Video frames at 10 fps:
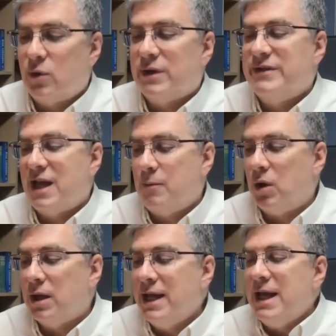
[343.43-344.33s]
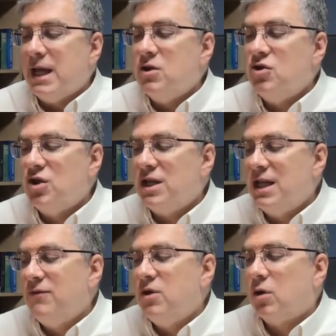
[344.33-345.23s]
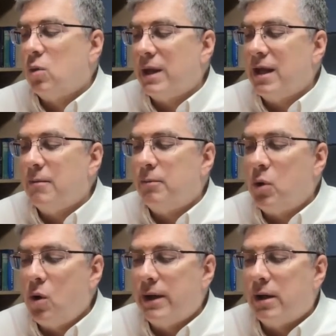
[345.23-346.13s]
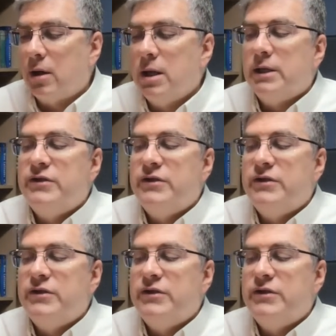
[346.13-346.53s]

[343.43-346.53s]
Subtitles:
For example, you should give your employer